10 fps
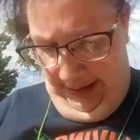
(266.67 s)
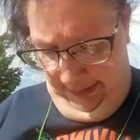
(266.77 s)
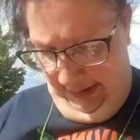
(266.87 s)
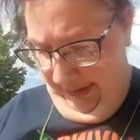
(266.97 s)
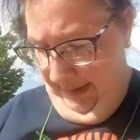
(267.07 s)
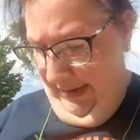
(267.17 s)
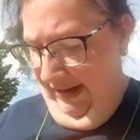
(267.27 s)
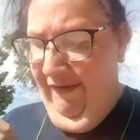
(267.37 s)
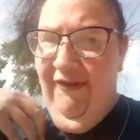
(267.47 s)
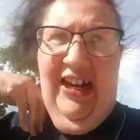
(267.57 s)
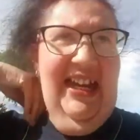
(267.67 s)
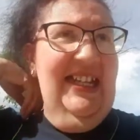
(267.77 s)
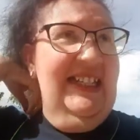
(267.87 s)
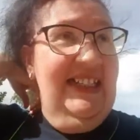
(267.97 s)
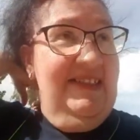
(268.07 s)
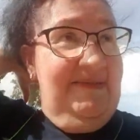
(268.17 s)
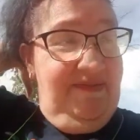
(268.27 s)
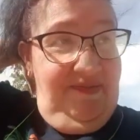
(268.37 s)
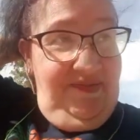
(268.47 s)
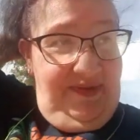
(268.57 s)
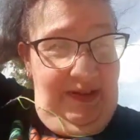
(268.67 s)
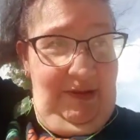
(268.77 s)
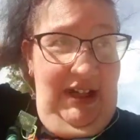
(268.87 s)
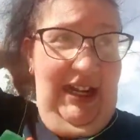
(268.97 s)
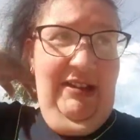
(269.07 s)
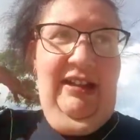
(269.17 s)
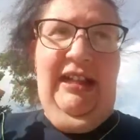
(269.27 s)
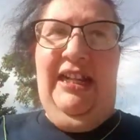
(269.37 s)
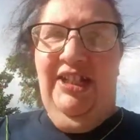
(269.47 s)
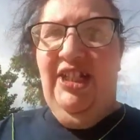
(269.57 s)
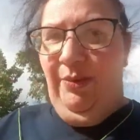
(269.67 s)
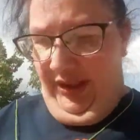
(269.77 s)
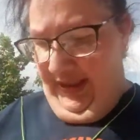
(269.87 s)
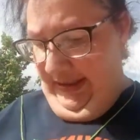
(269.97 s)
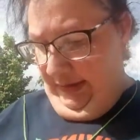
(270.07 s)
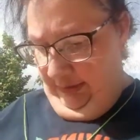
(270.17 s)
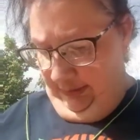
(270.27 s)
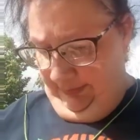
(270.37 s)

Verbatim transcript: I went with my friend well, I, she works there.